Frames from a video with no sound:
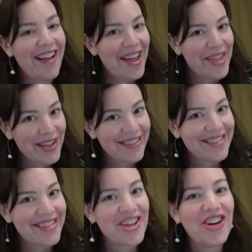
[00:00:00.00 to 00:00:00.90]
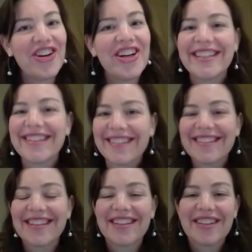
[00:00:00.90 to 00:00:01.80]
I think the current
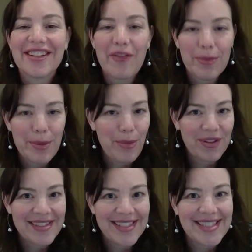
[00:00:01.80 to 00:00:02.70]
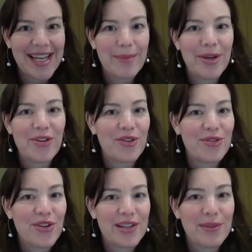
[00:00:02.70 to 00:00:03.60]
government policy statement on
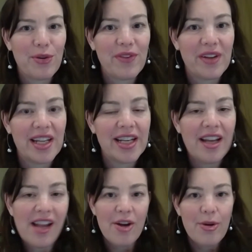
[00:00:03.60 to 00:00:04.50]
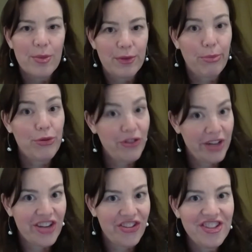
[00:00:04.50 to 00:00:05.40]
transport funding was pretty
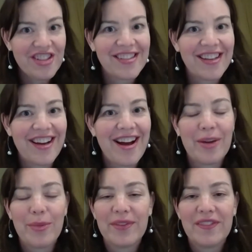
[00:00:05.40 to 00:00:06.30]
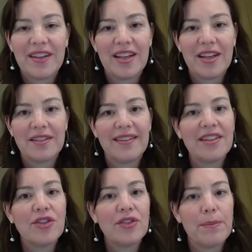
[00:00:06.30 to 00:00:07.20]
good. It
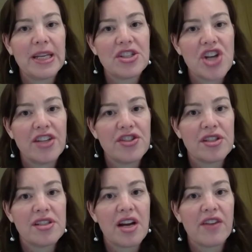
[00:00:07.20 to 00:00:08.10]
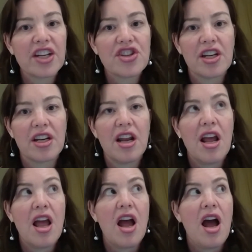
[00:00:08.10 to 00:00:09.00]
signaled a big change in direction.
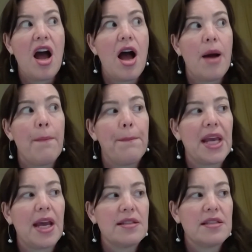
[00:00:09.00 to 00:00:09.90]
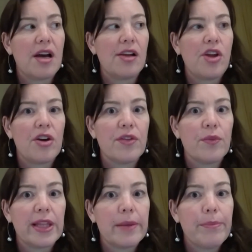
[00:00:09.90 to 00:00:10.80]
because a lot of the
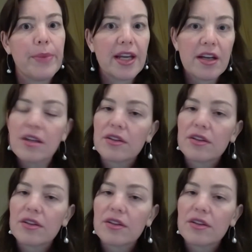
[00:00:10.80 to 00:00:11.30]
really big